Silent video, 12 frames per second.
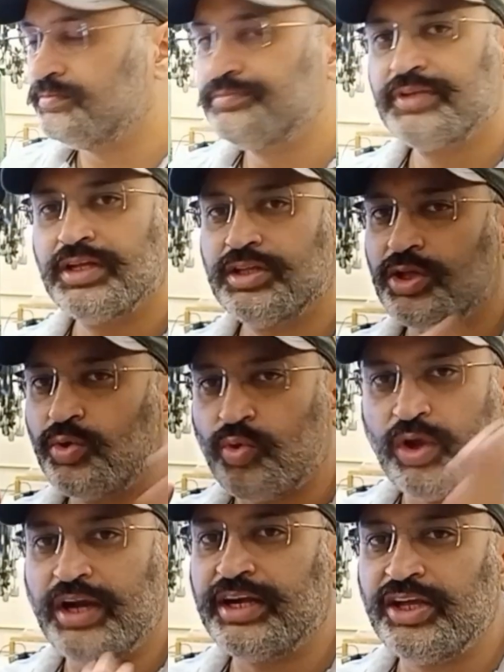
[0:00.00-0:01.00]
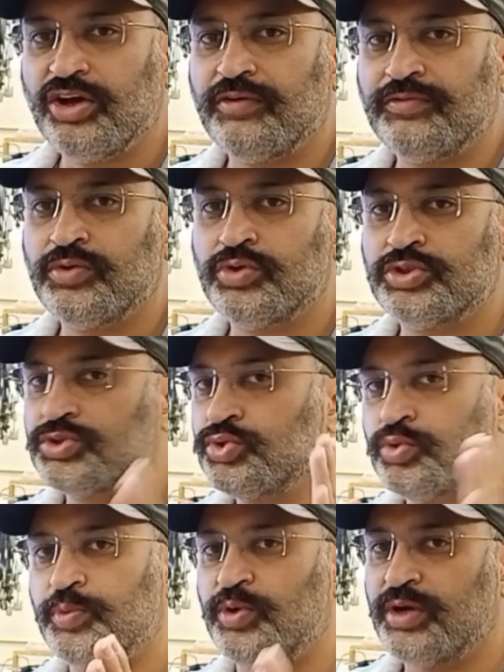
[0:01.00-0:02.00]
the quality of those 2
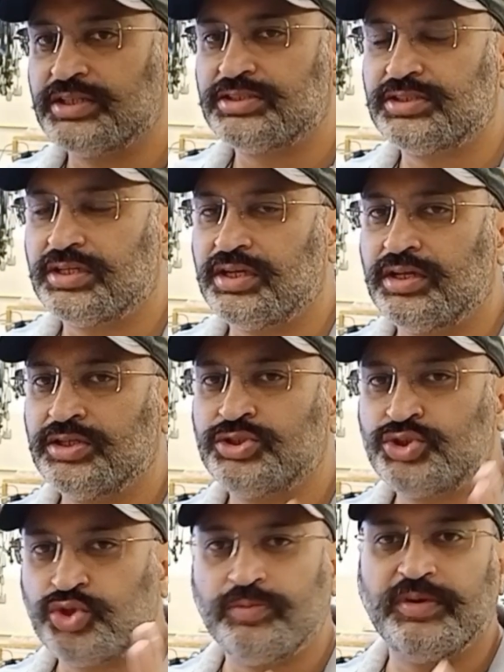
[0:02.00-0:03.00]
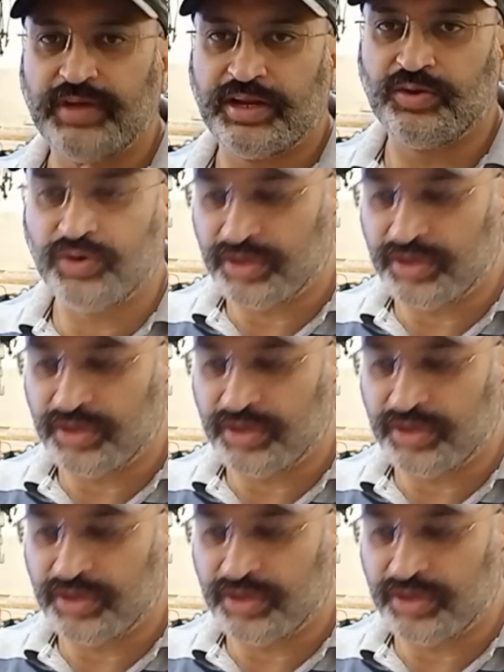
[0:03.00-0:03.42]
products should be very good.